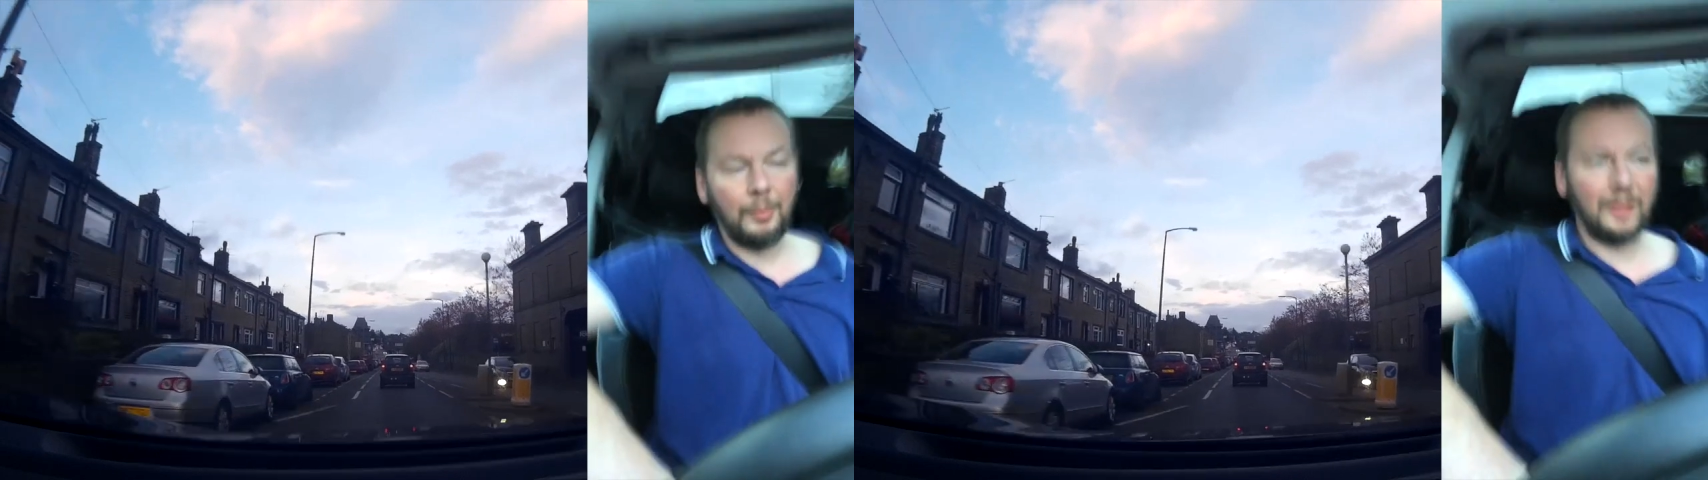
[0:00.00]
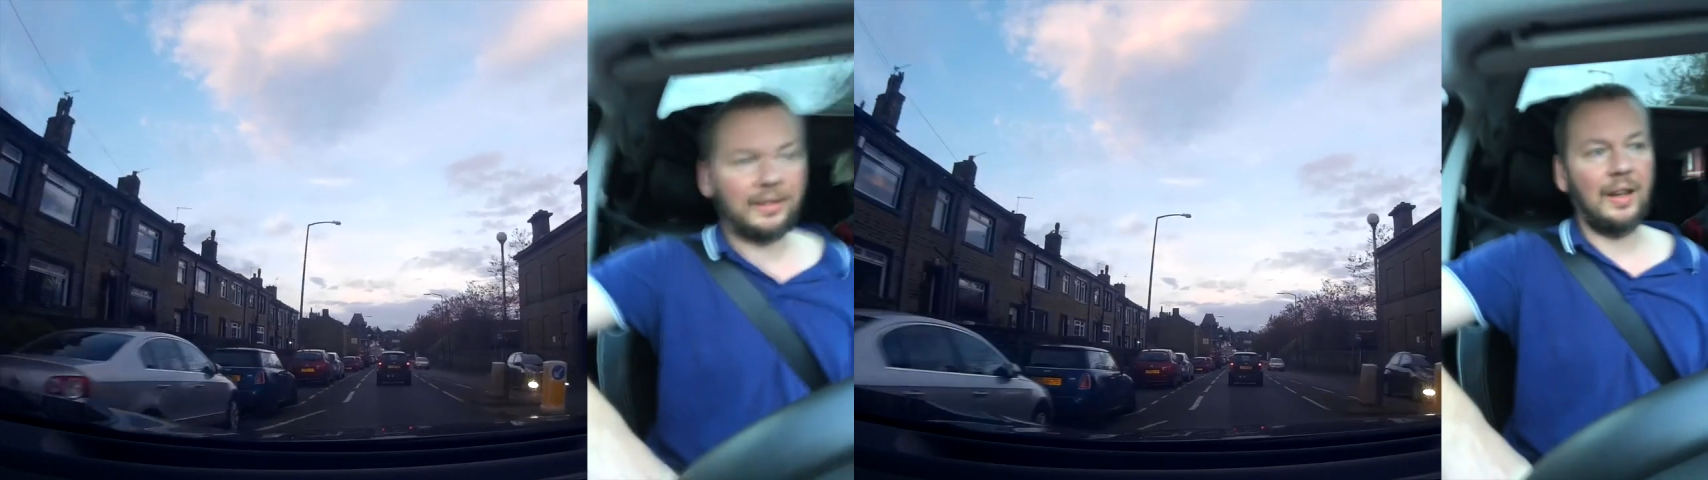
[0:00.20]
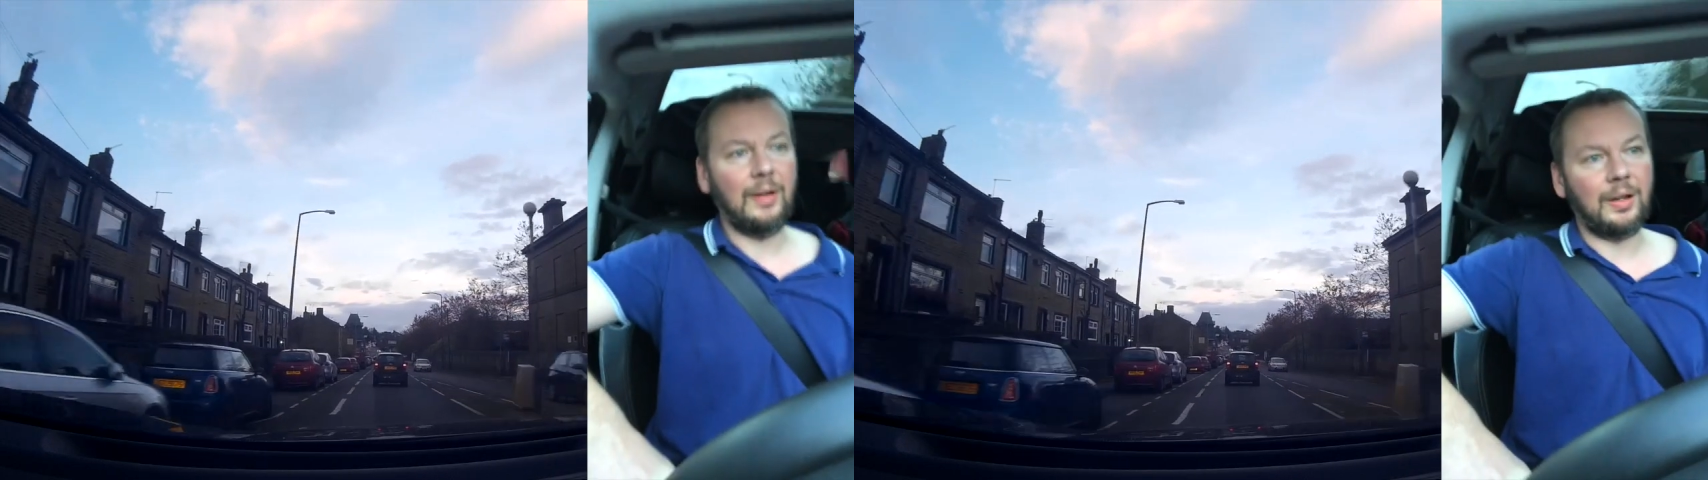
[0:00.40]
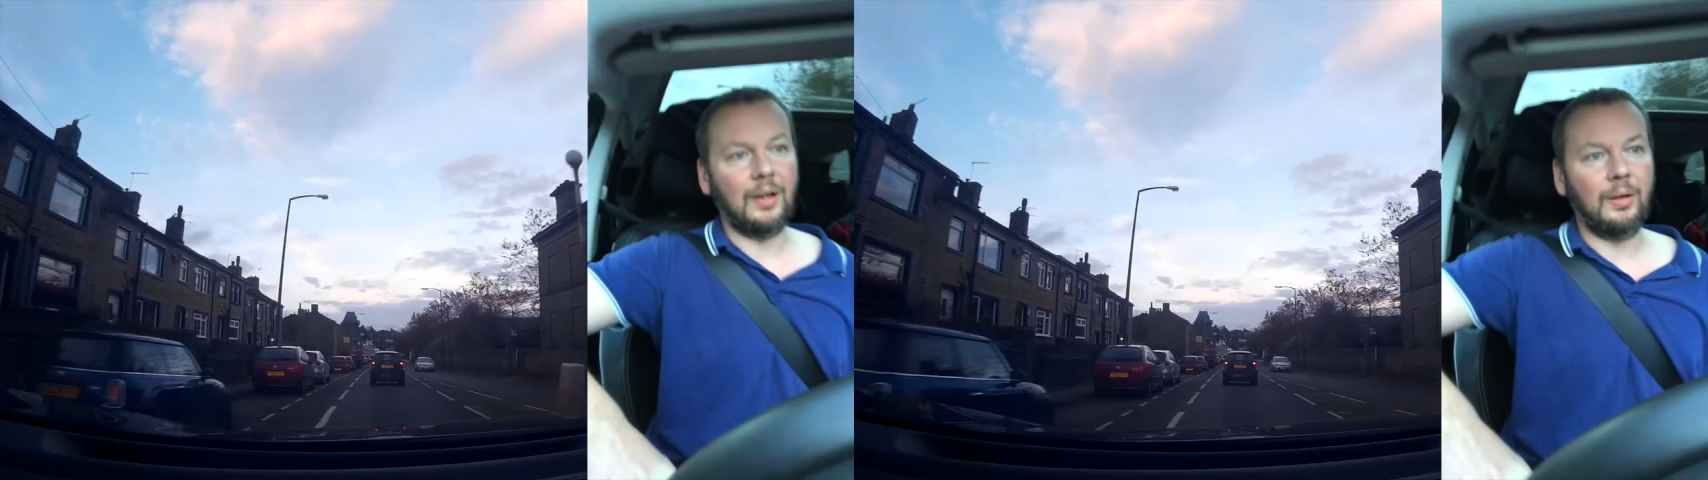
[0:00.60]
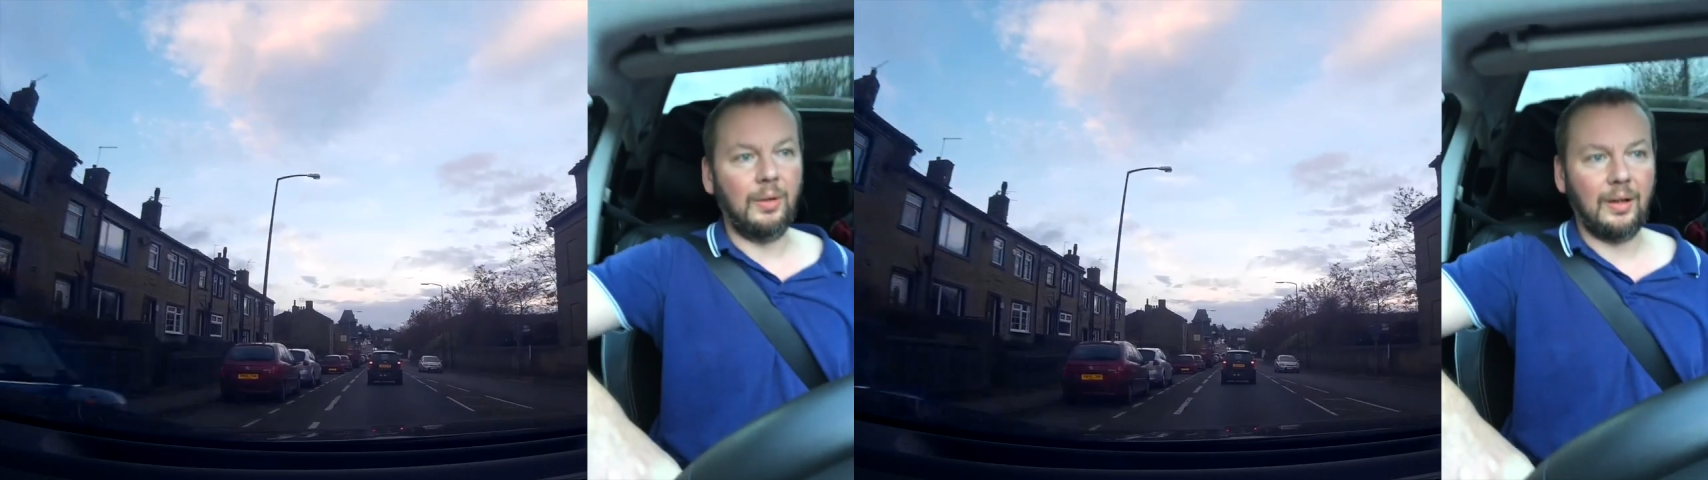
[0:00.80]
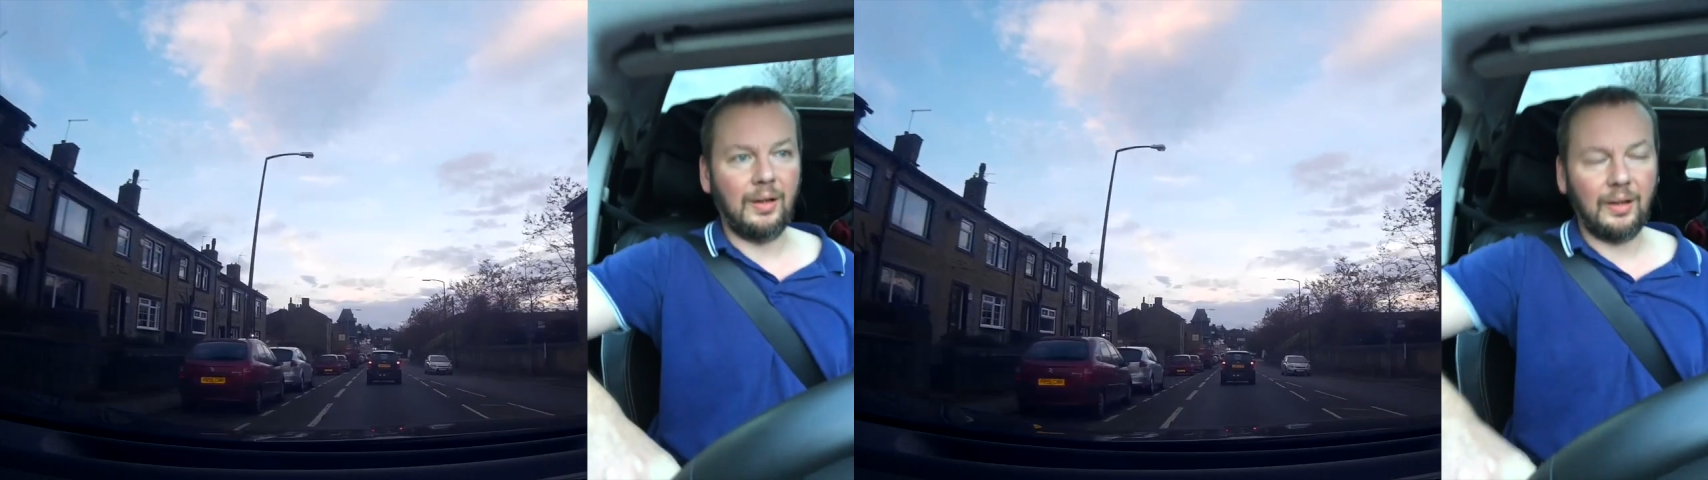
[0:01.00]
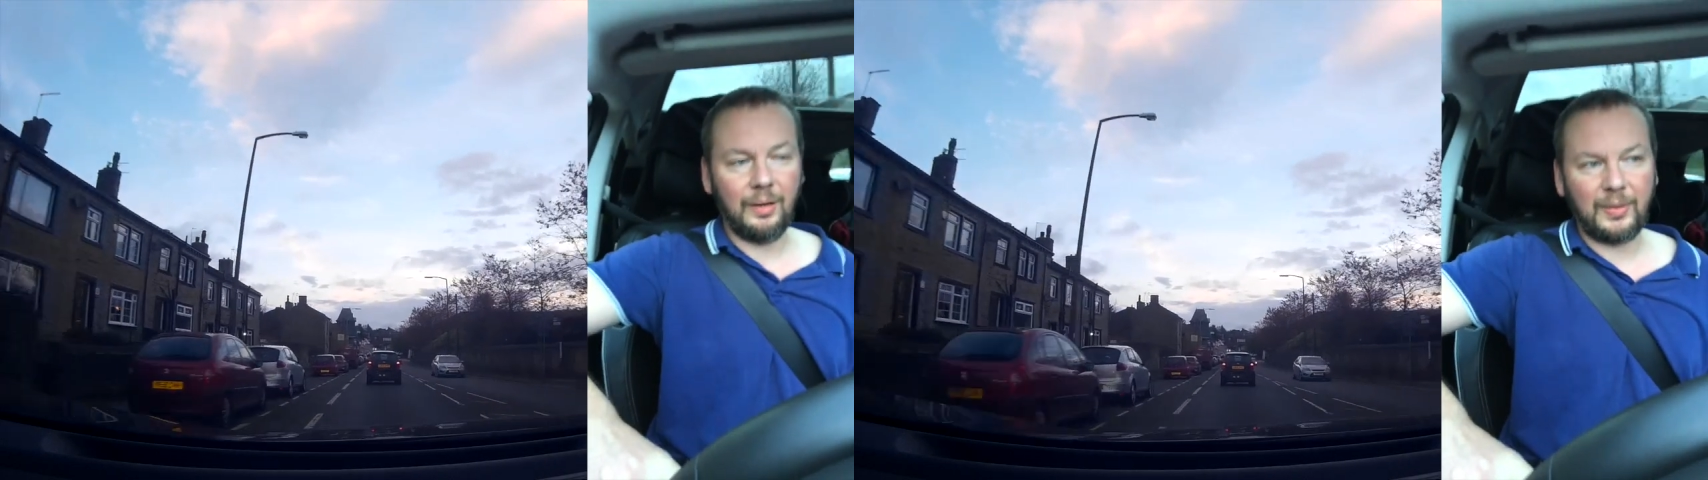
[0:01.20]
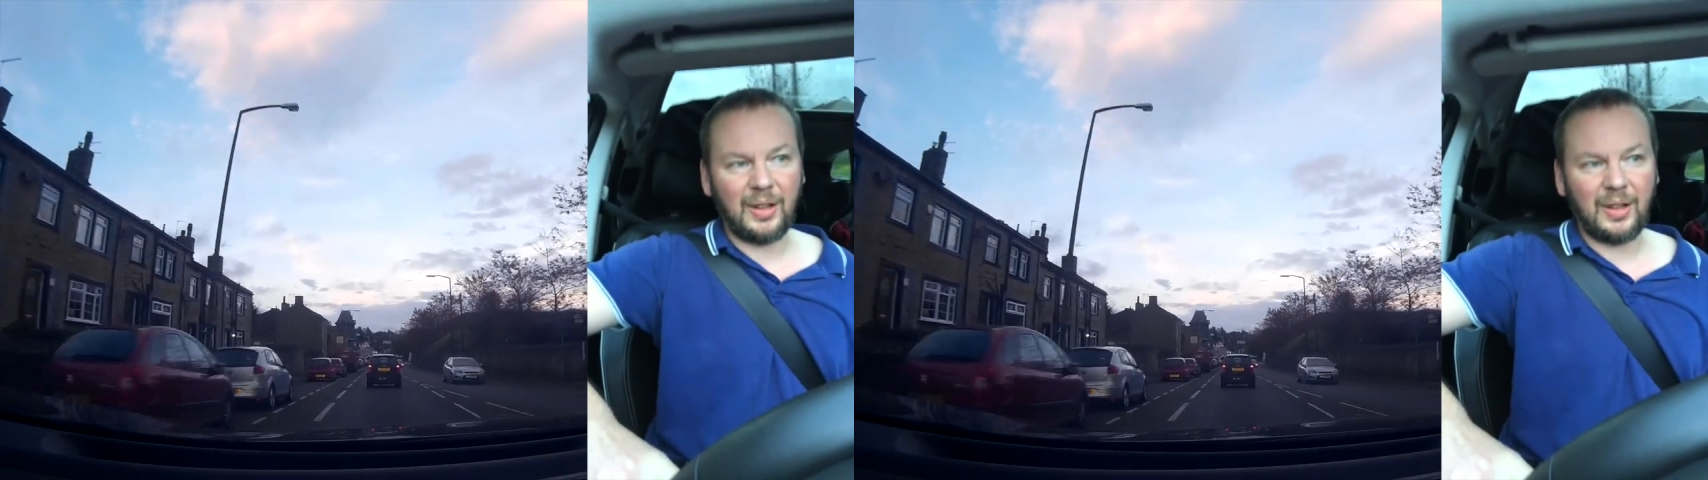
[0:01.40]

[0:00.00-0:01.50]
Let's see how it goes, because